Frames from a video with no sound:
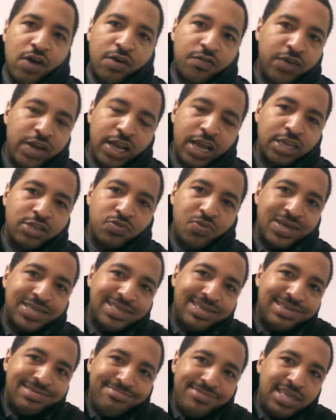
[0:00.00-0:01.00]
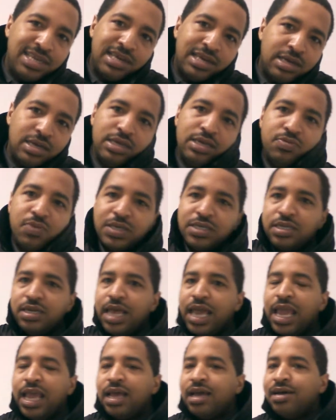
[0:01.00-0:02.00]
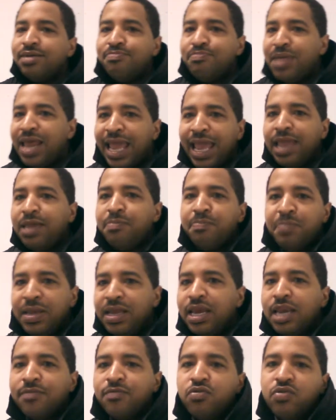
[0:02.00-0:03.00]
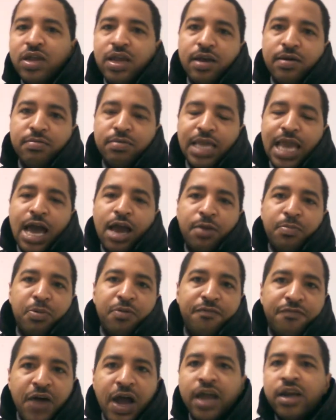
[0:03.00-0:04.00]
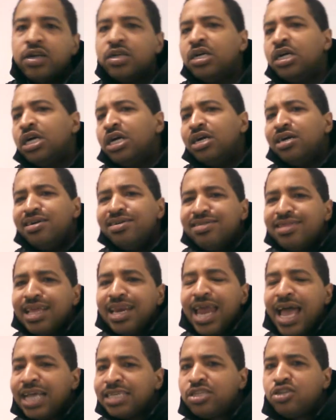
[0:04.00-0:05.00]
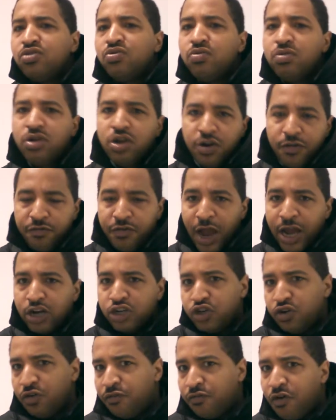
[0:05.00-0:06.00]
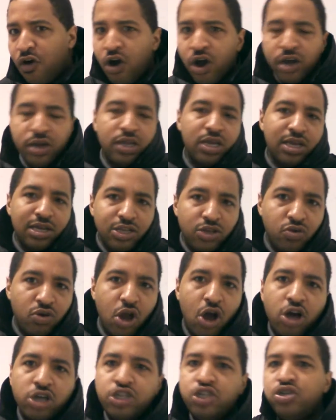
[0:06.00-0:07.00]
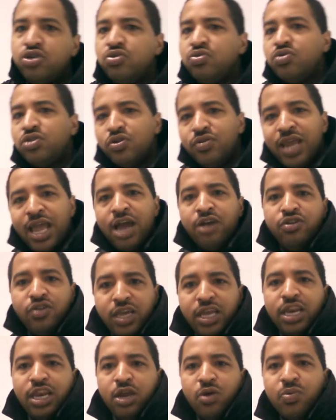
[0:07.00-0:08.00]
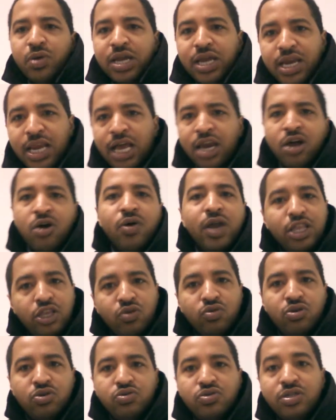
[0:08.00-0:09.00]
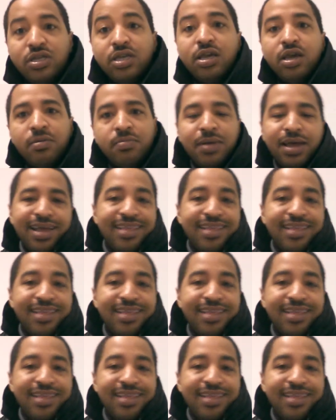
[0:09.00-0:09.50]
Rodriguez wasn't, you know, he wasn't a, a, uh, A B level ca- caliber fighter the last two good fighters you fought, you lost to, so now you get in here with Canelo and you lose to him.